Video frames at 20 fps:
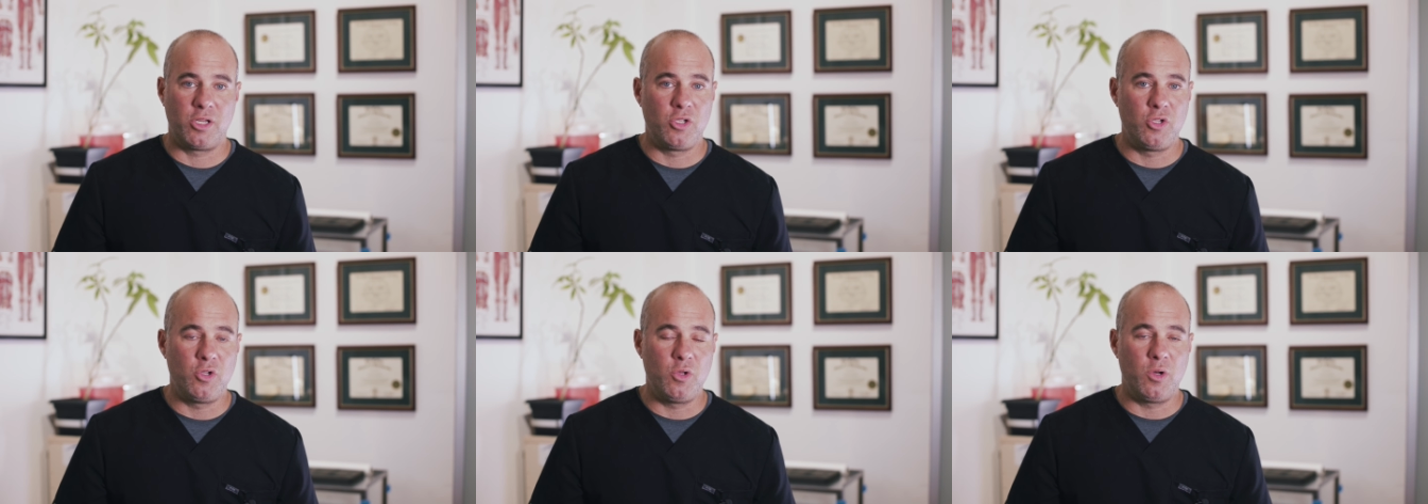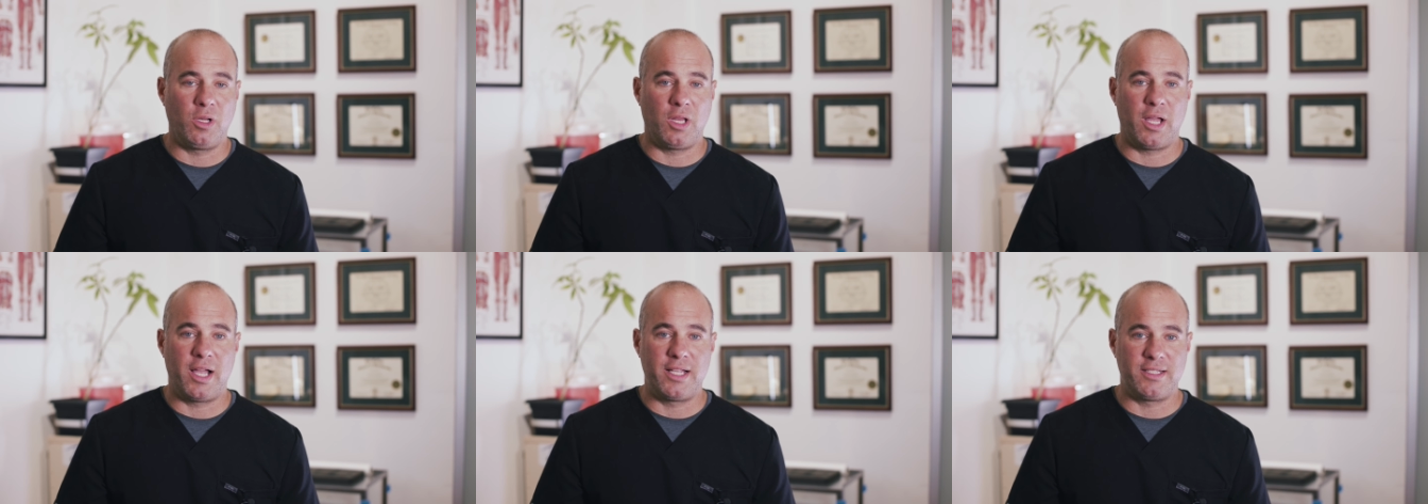
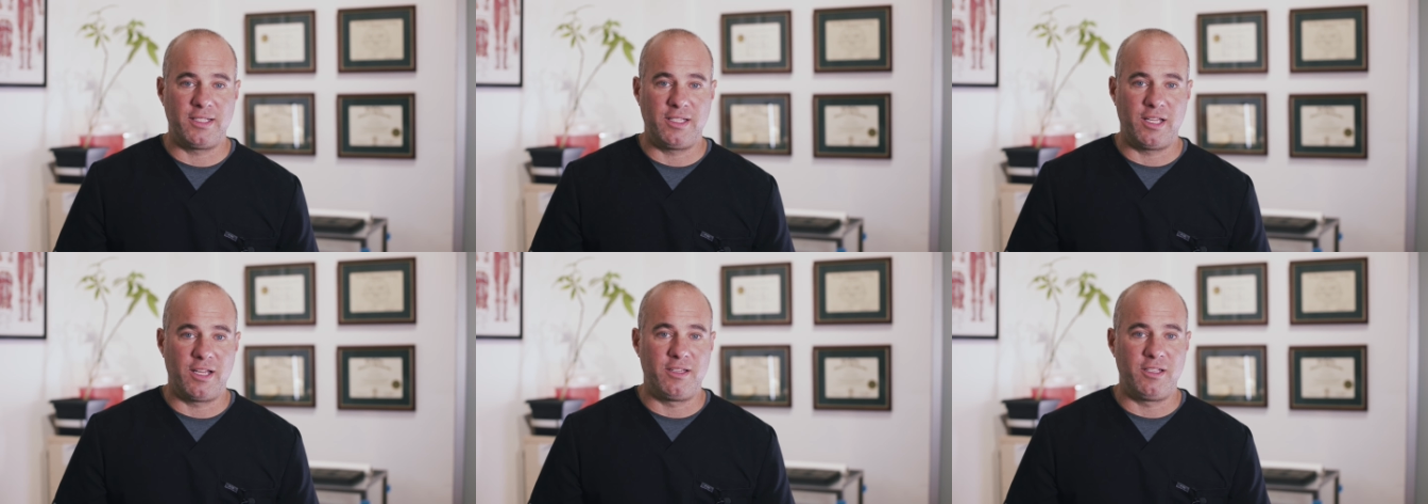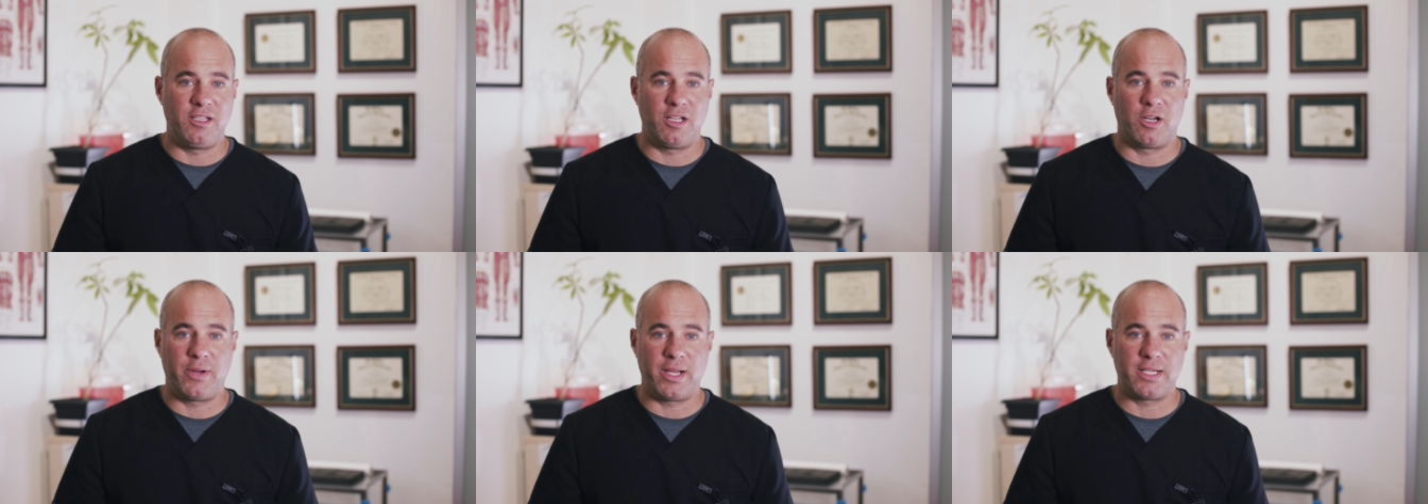utilizing the
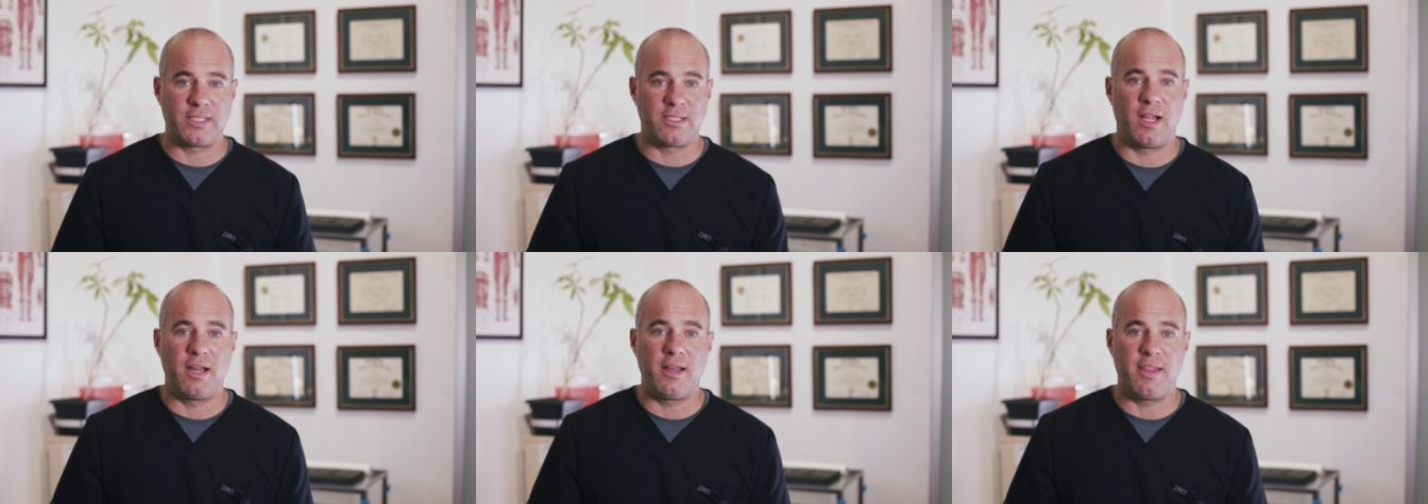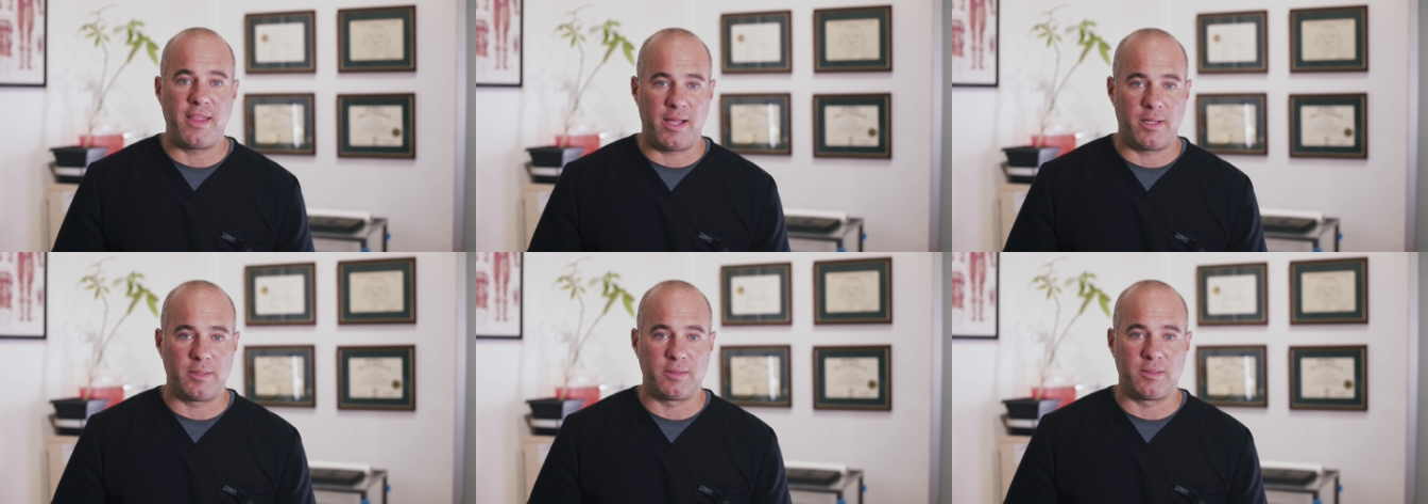
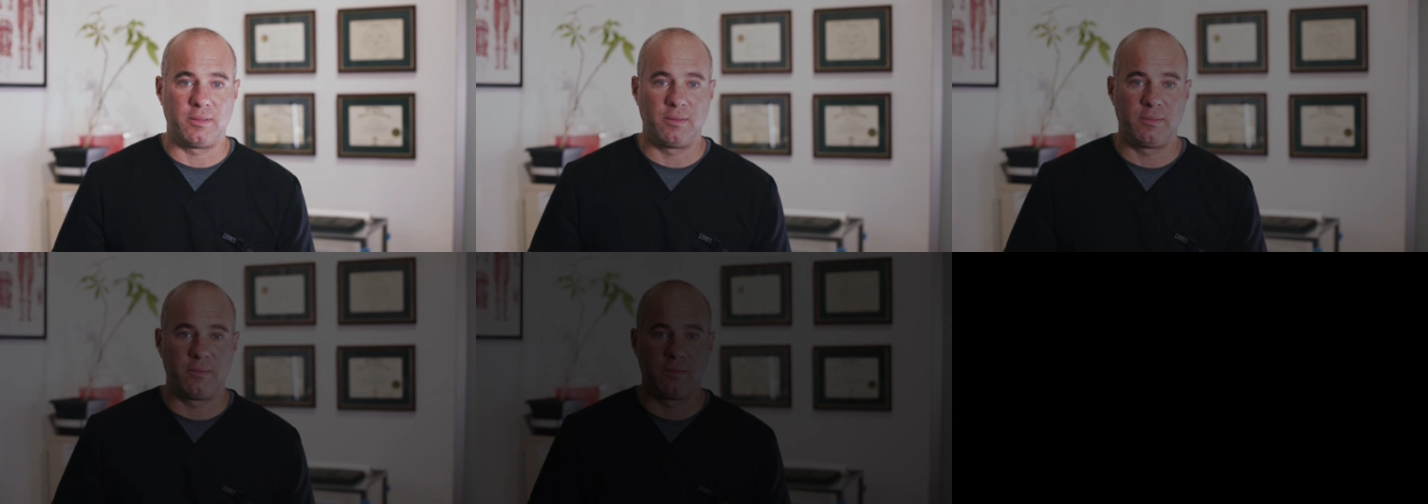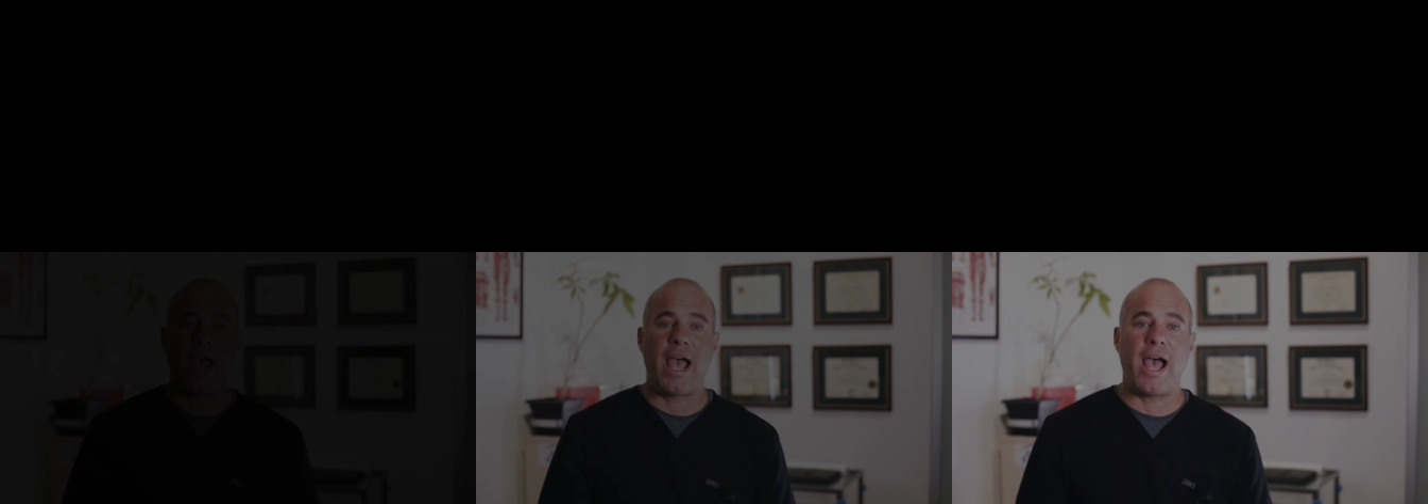
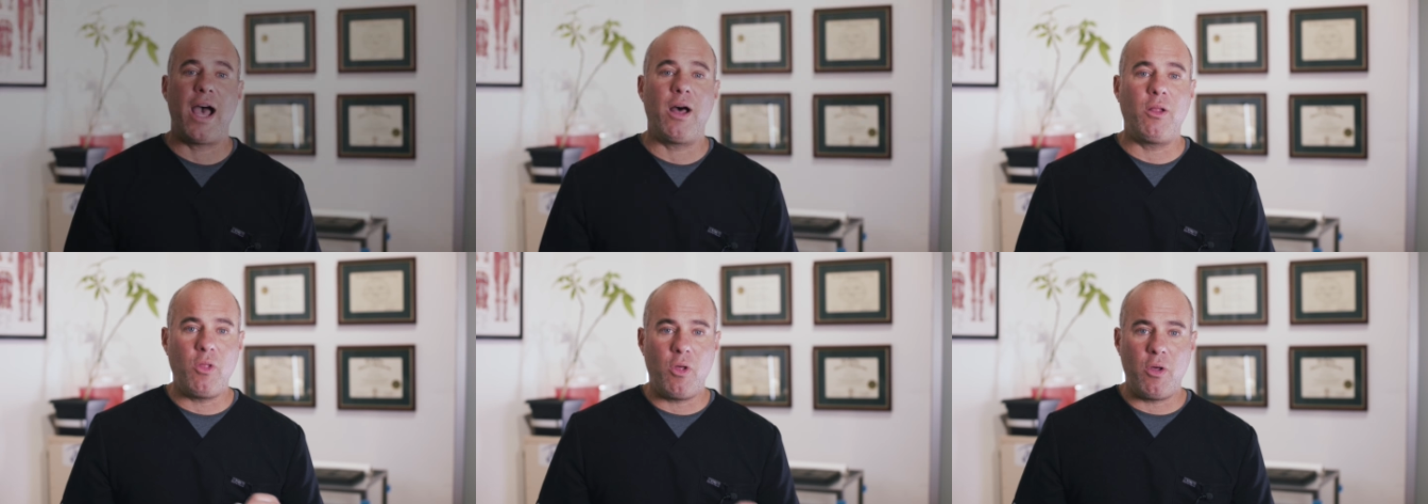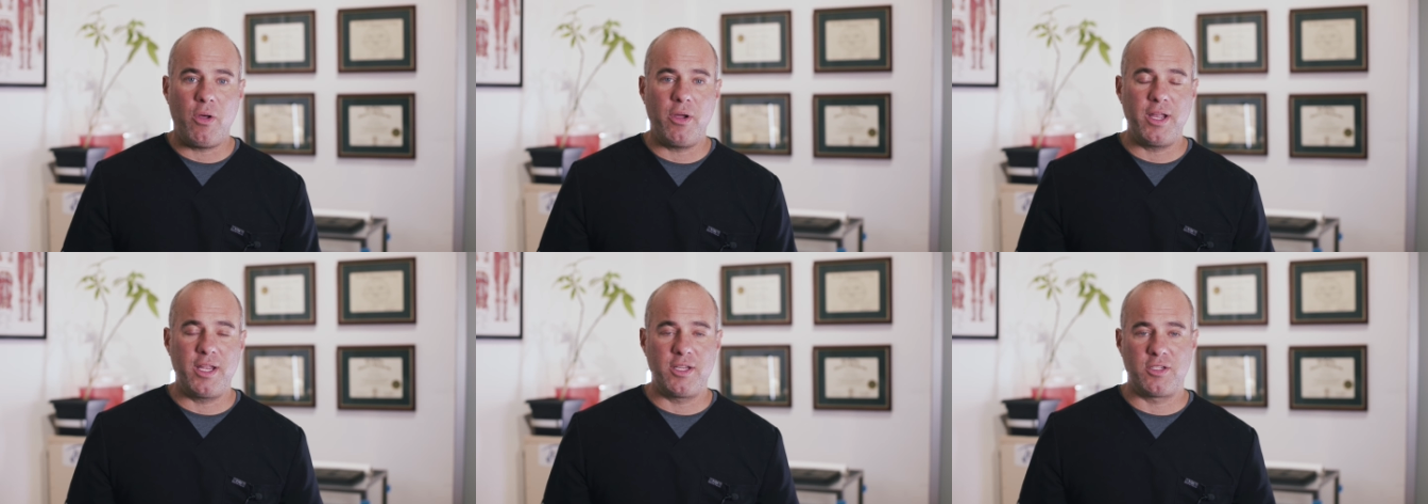DRX9000. How
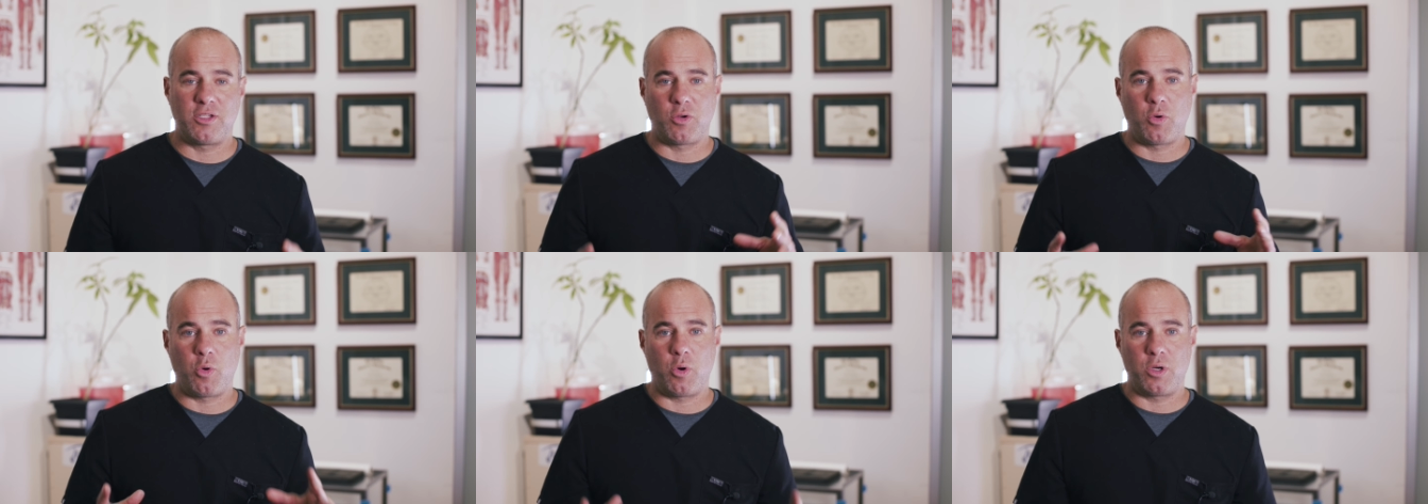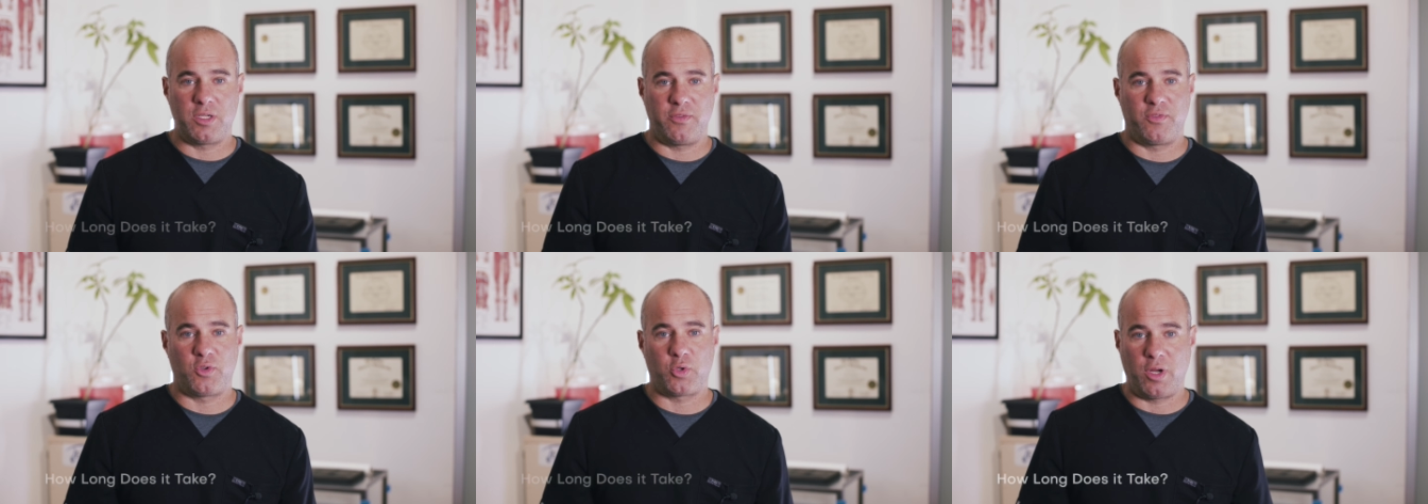long is the
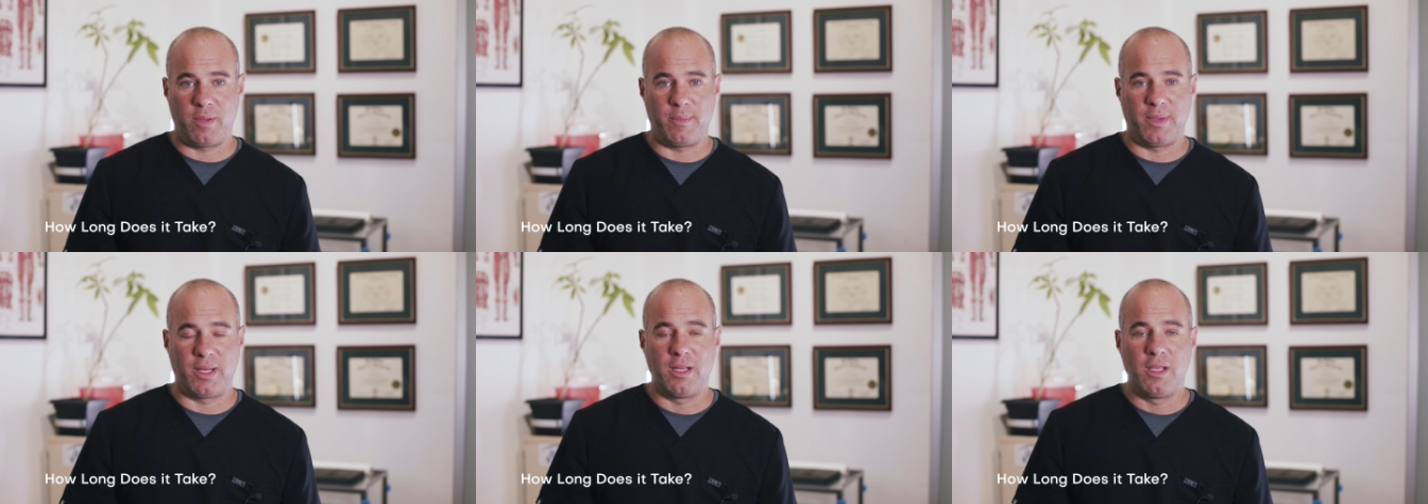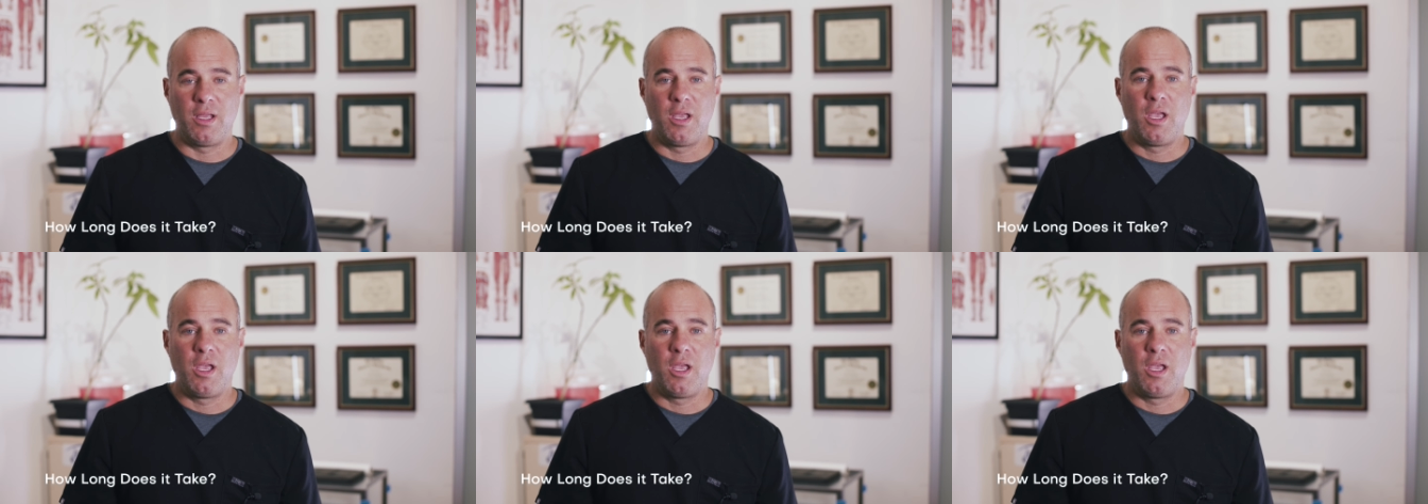course of treatment?